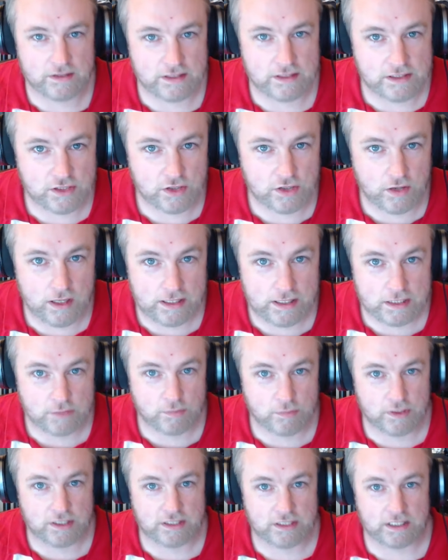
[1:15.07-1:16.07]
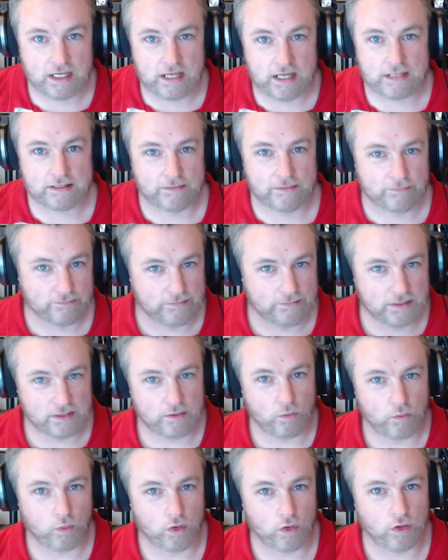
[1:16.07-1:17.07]
they saw Alex Pritchard,
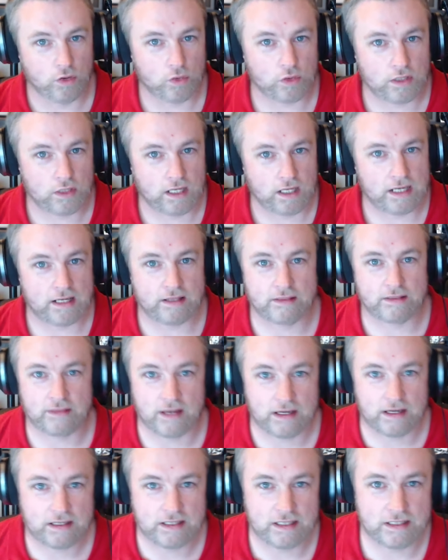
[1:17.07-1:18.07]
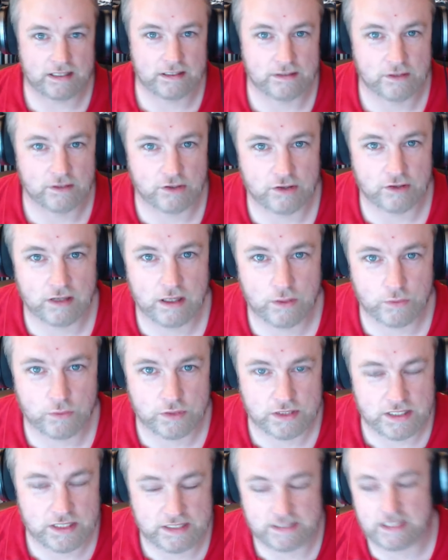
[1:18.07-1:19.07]
what looked like thanking the
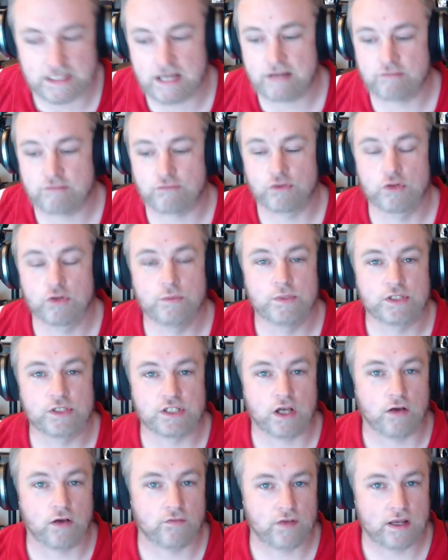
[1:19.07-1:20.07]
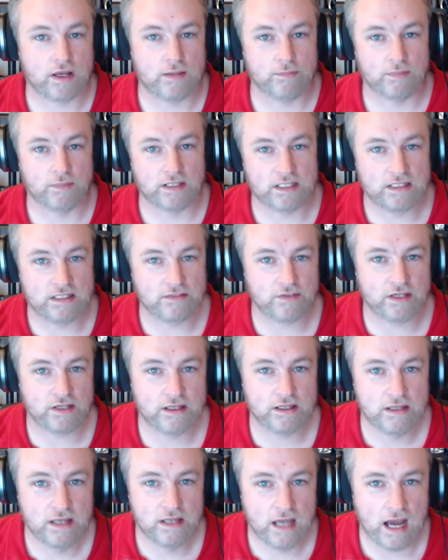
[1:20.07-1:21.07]
crowd. Is that rumours of him
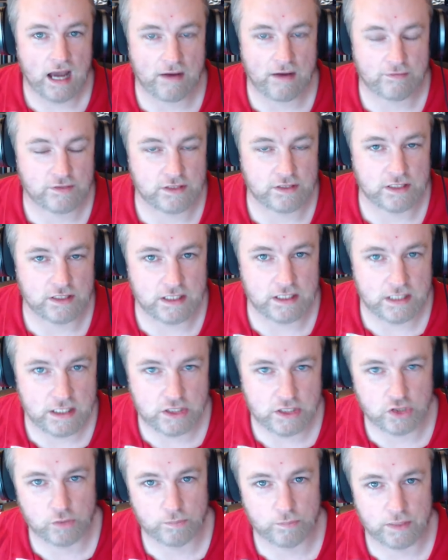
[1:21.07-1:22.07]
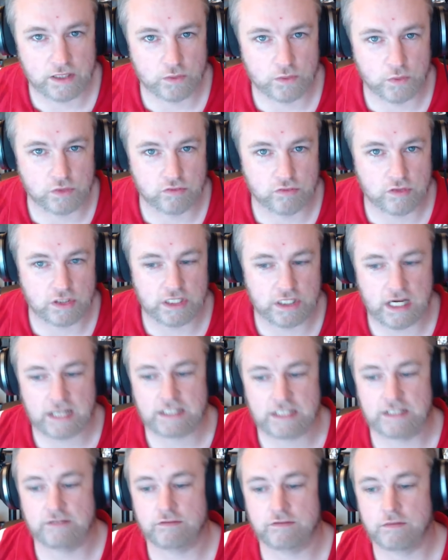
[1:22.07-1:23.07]
leaving after the initial bid was
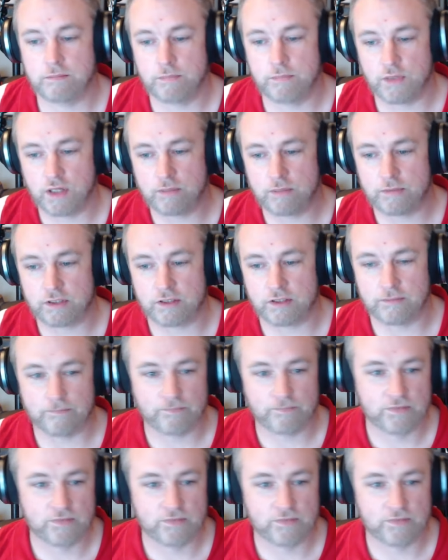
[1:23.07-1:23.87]
rejected from Birmingham?